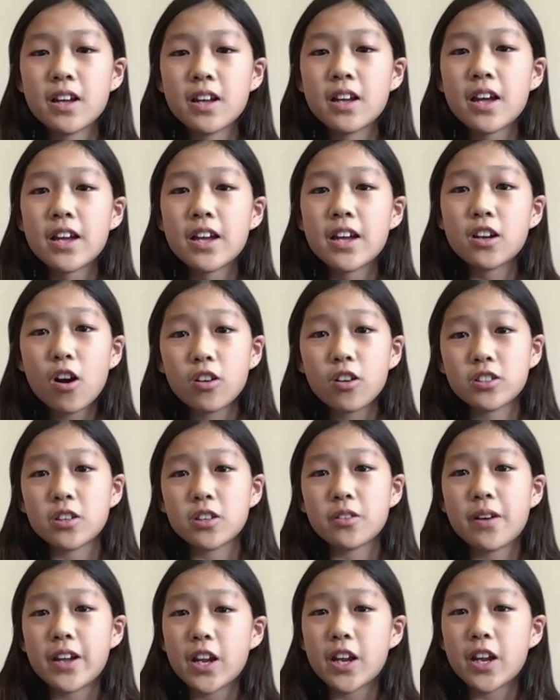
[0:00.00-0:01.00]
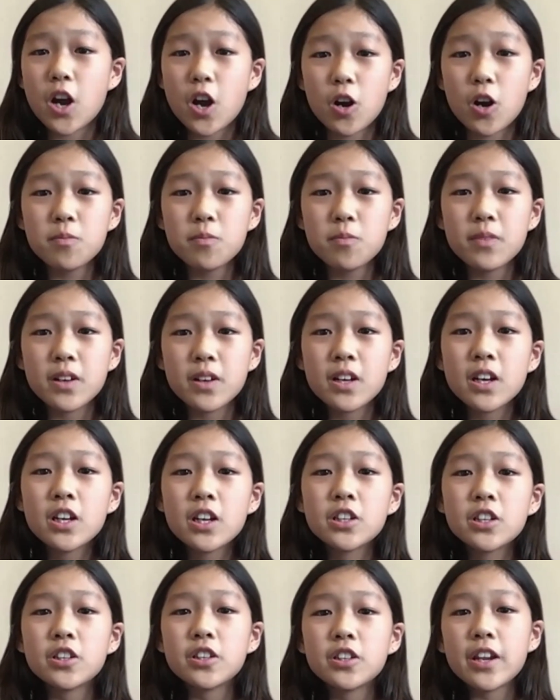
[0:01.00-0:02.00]
And also at home,
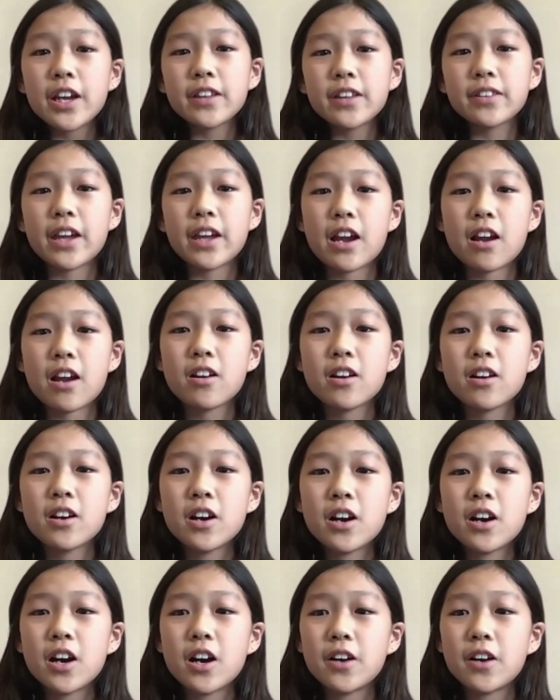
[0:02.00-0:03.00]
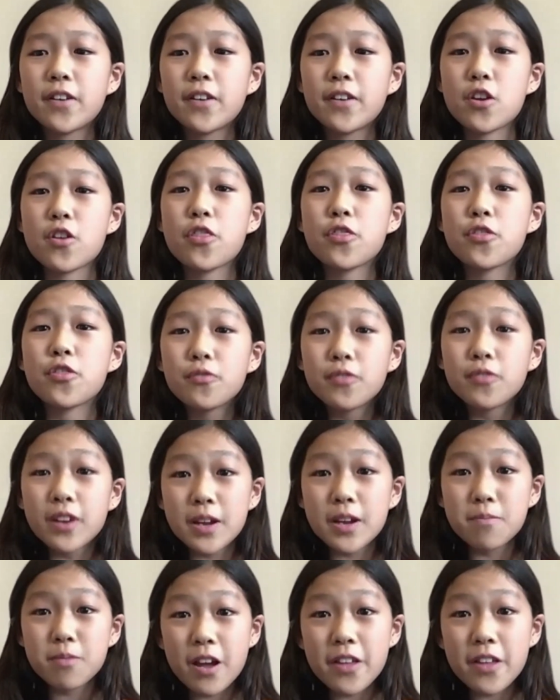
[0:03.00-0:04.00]
she takes care of her three
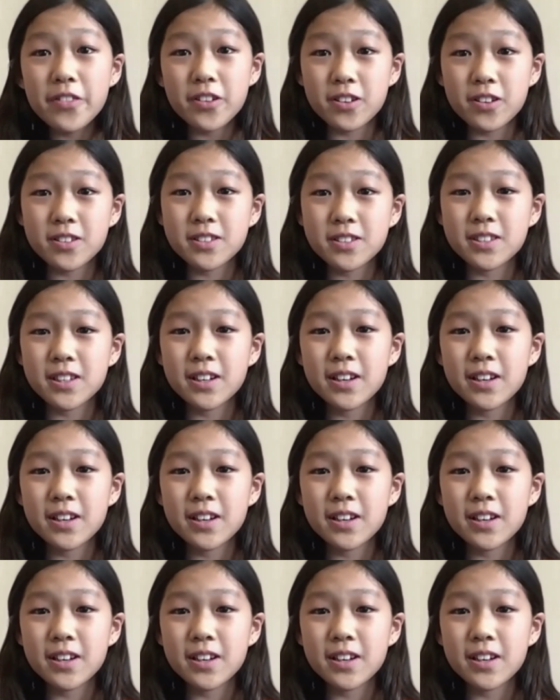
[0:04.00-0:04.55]
brothers.